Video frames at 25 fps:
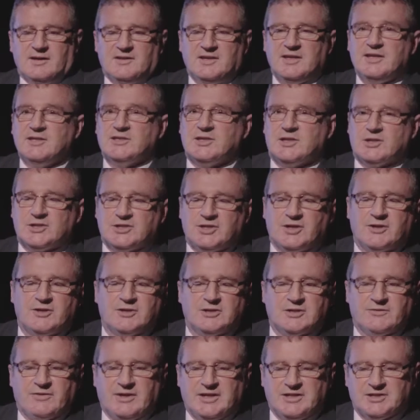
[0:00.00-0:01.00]
These
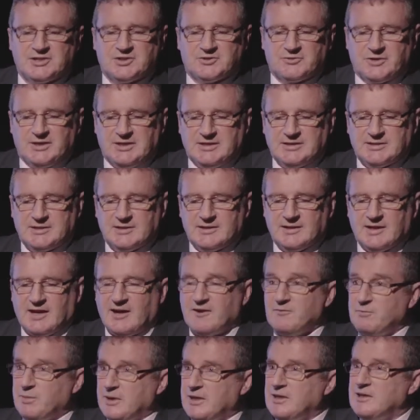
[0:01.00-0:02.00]
alternative histories
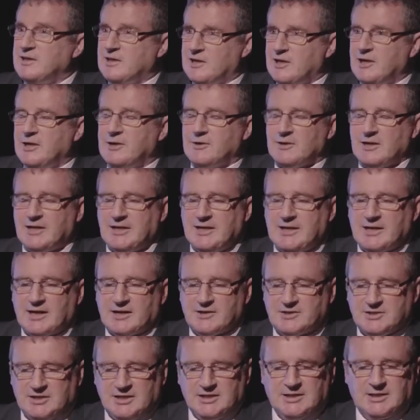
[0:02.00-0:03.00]
have been clearly
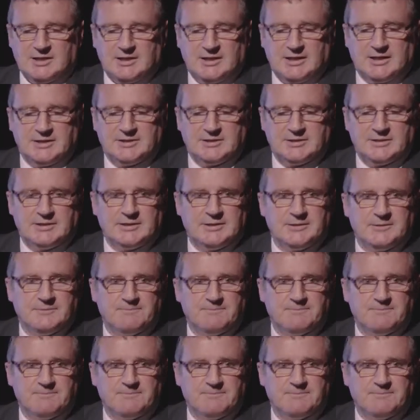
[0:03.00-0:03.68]
articulated,